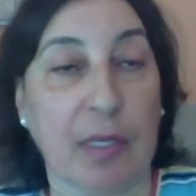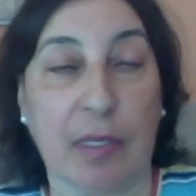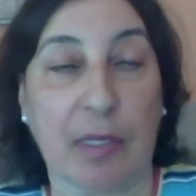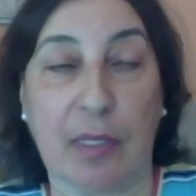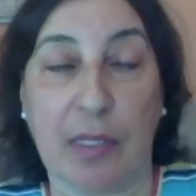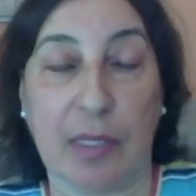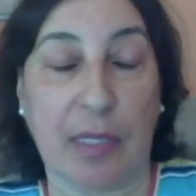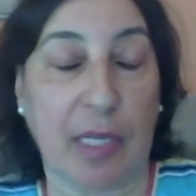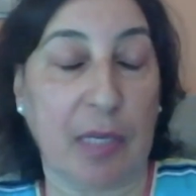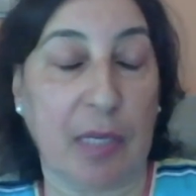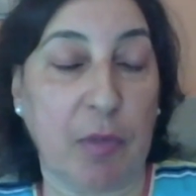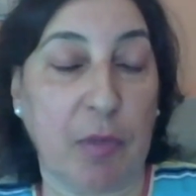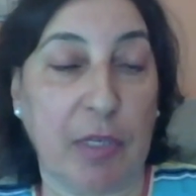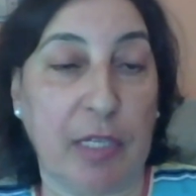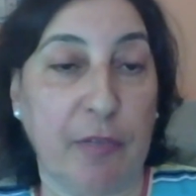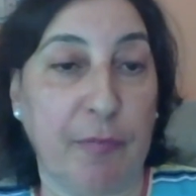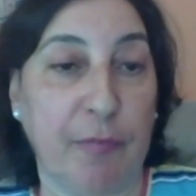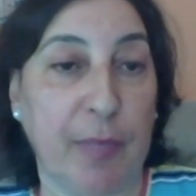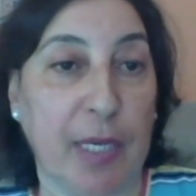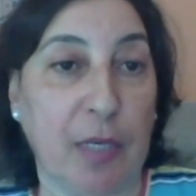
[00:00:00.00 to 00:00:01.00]
they will
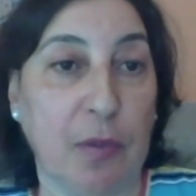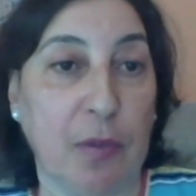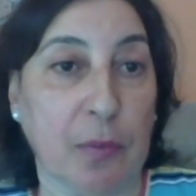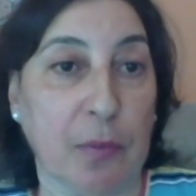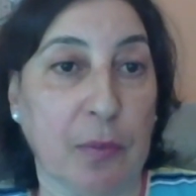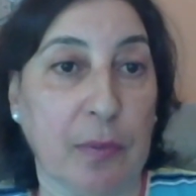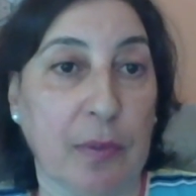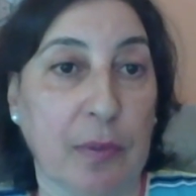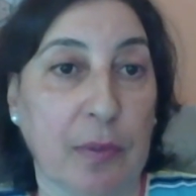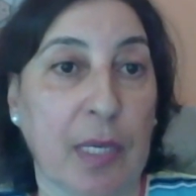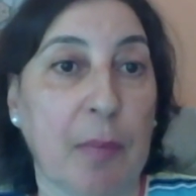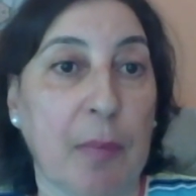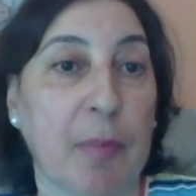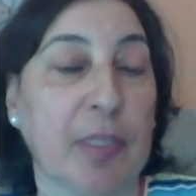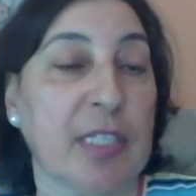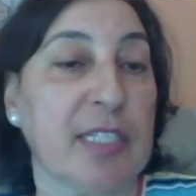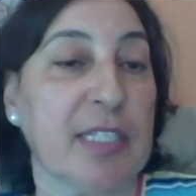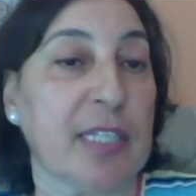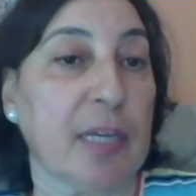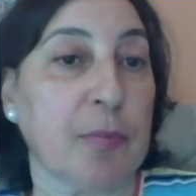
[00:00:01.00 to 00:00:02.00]
leave me alone,
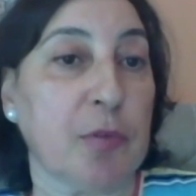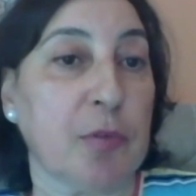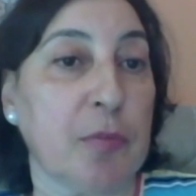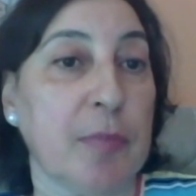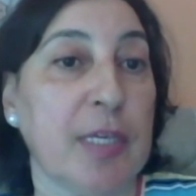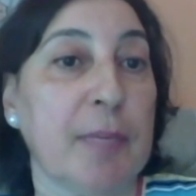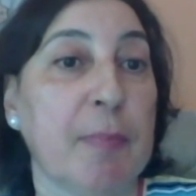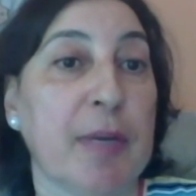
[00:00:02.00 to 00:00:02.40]
but it's up to me.